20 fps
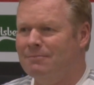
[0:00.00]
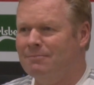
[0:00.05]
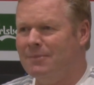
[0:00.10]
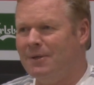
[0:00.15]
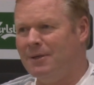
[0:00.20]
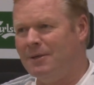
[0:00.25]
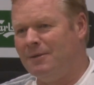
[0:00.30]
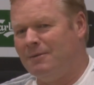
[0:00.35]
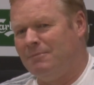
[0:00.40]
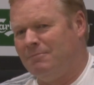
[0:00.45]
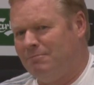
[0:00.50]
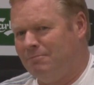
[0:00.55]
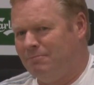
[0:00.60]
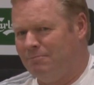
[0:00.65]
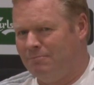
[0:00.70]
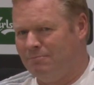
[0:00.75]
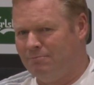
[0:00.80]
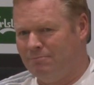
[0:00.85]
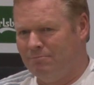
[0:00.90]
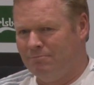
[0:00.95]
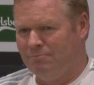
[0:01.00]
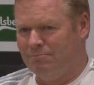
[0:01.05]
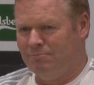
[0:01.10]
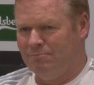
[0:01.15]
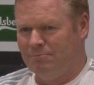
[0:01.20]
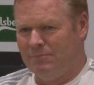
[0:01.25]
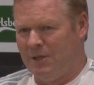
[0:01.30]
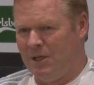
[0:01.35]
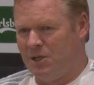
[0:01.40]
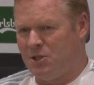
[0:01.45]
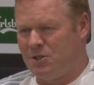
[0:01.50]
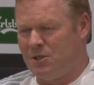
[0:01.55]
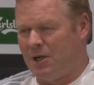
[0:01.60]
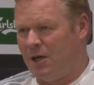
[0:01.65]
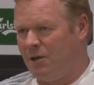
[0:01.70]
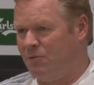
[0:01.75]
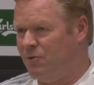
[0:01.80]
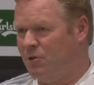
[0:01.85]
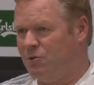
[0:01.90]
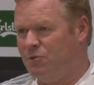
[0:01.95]
And they
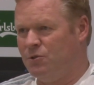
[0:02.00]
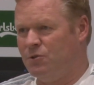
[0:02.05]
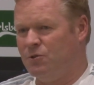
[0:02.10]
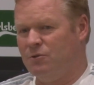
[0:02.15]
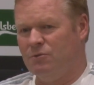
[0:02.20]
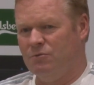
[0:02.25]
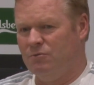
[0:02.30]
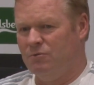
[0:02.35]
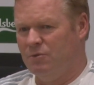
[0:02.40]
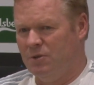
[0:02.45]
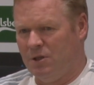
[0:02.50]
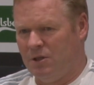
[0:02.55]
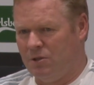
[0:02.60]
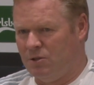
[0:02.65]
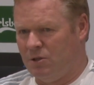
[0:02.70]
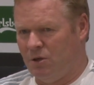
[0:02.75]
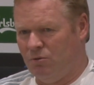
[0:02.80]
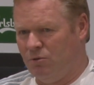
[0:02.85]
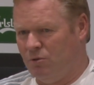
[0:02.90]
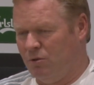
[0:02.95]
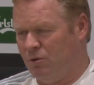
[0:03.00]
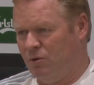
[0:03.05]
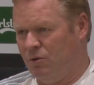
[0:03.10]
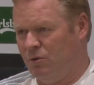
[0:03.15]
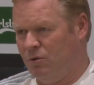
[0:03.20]
start with a total